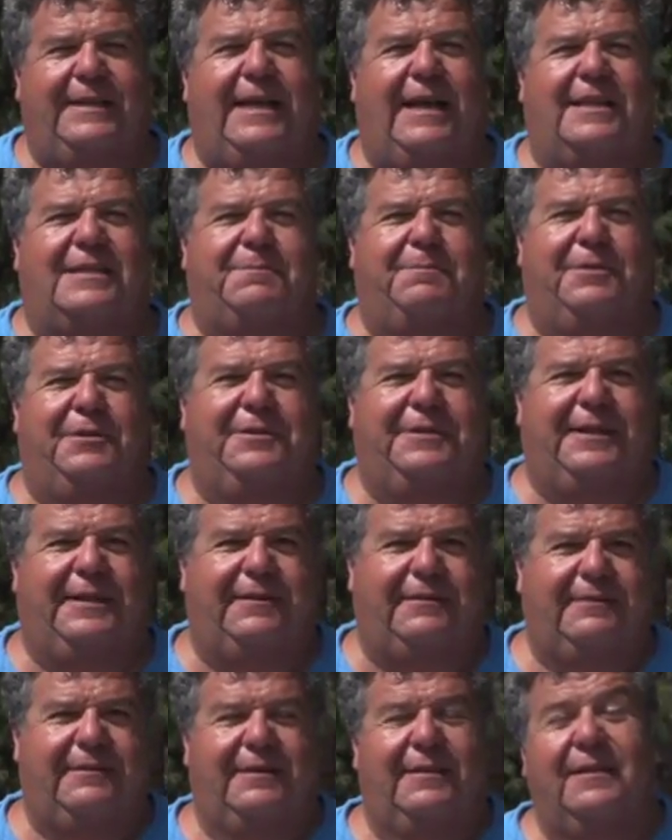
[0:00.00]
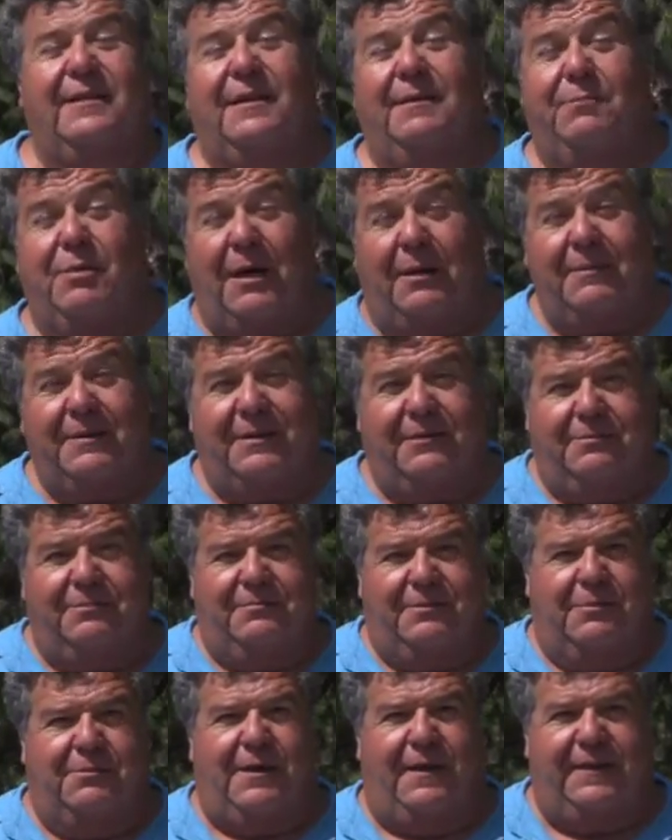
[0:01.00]
catch bluegill, probably
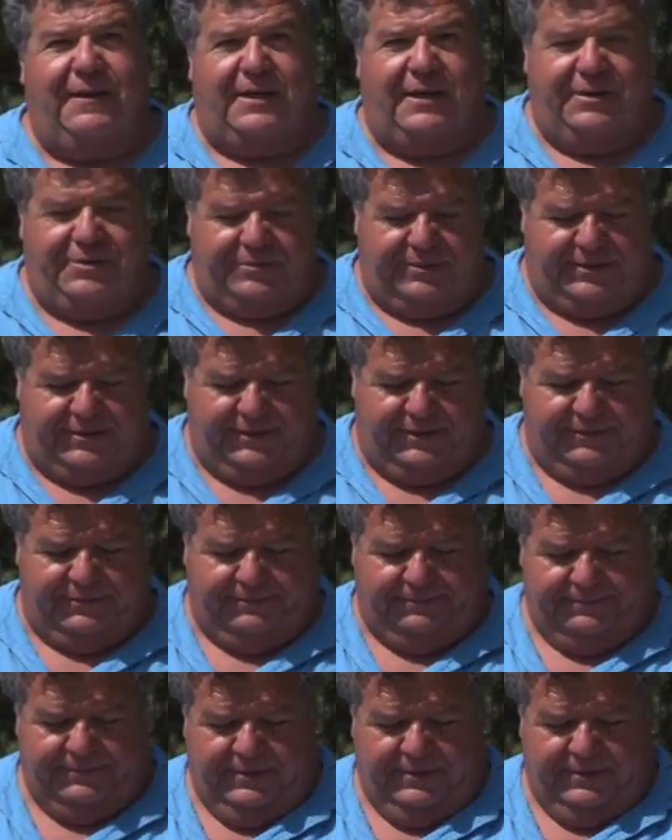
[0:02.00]
around the country too.